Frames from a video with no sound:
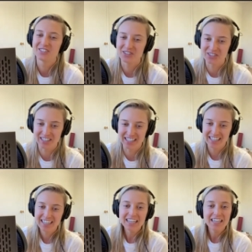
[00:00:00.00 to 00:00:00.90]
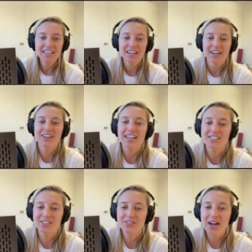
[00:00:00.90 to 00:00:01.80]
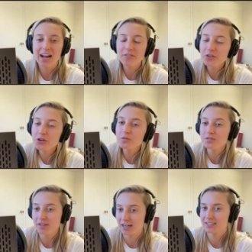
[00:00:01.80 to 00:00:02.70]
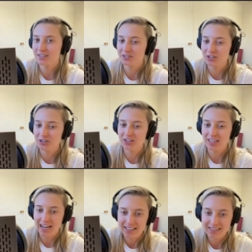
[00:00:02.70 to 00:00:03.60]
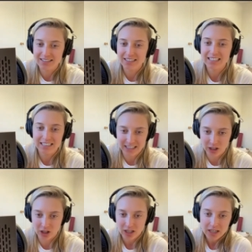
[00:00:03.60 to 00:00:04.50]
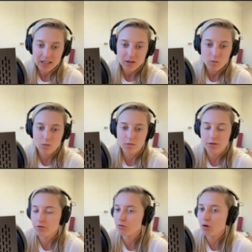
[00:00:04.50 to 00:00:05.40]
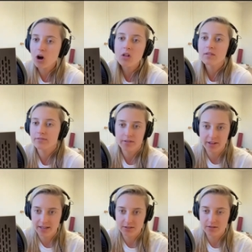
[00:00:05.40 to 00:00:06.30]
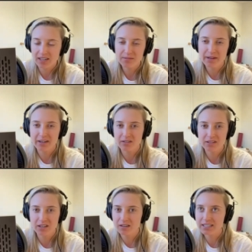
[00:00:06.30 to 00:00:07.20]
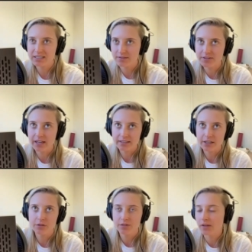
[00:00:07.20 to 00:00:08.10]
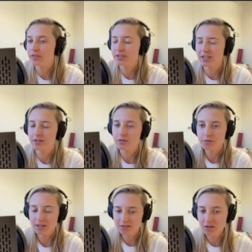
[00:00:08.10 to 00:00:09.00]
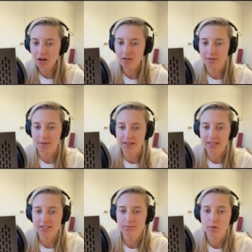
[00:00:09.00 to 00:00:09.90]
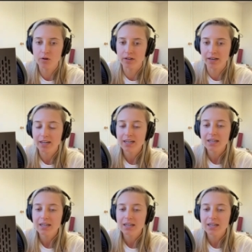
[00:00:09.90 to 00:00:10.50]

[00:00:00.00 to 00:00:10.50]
Totally. Okay. So after you reflect on your last year through all of the things, you kind of make a, a list of things that you've done this year and reflect on all of them. I think it's important